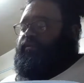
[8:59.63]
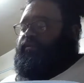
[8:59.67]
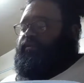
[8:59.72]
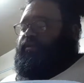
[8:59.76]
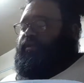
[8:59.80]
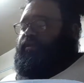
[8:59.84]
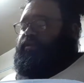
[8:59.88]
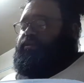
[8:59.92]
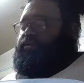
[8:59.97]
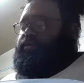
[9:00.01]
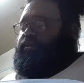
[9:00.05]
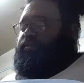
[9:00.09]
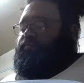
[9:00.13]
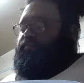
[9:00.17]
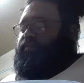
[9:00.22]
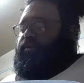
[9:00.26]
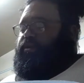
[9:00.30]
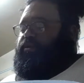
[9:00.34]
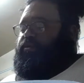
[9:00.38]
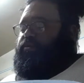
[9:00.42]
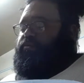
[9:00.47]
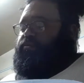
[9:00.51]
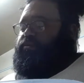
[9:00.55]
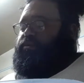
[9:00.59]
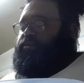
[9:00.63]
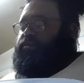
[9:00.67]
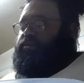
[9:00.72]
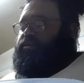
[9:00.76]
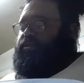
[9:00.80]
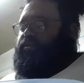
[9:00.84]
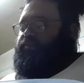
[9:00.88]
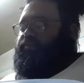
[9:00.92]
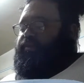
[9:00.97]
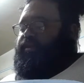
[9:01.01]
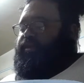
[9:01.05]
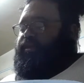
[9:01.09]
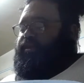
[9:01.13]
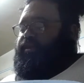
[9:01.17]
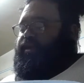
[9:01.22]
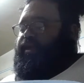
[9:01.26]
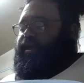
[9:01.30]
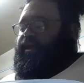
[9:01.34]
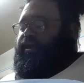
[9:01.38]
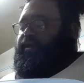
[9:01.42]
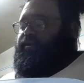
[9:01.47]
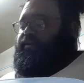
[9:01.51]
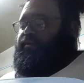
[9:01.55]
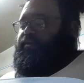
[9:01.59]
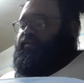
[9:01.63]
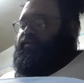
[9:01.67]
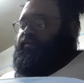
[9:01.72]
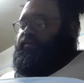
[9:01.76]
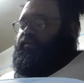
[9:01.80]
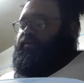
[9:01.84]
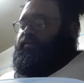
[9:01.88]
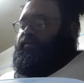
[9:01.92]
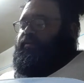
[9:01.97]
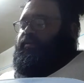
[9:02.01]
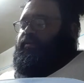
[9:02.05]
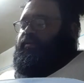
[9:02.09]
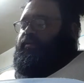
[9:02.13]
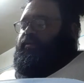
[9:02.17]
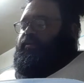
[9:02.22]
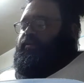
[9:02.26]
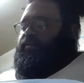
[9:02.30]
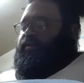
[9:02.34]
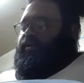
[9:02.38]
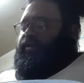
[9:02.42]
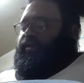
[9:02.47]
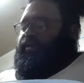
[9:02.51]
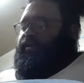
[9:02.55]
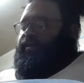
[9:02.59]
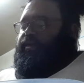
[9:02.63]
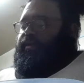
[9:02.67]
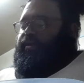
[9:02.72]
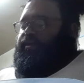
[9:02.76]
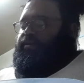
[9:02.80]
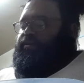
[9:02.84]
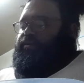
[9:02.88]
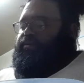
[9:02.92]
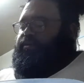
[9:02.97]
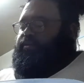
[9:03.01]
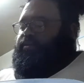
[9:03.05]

decent meals and stuff like that, and